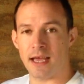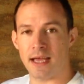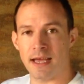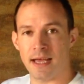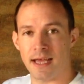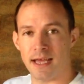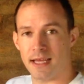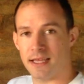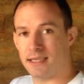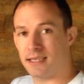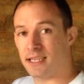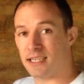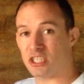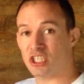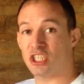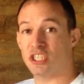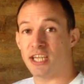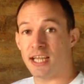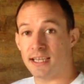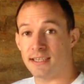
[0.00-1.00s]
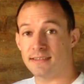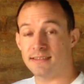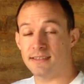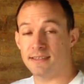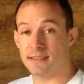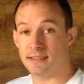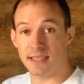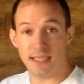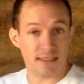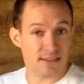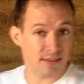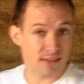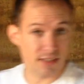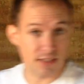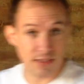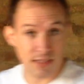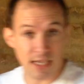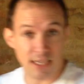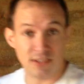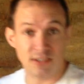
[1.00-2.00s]
uh, nationality, the, ne
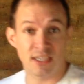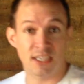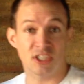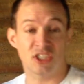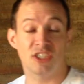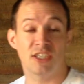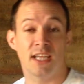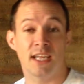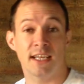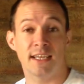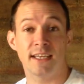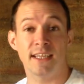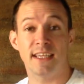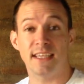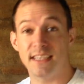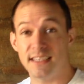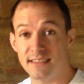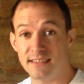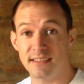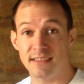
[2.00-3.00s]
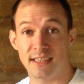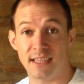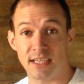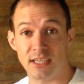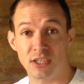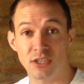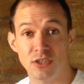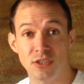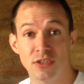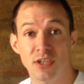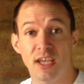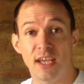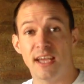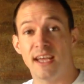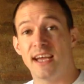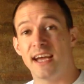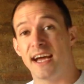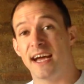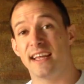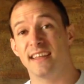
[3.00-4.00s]
the other nationality isn't that good,
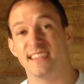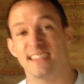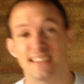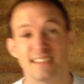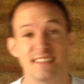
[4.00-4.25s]
and the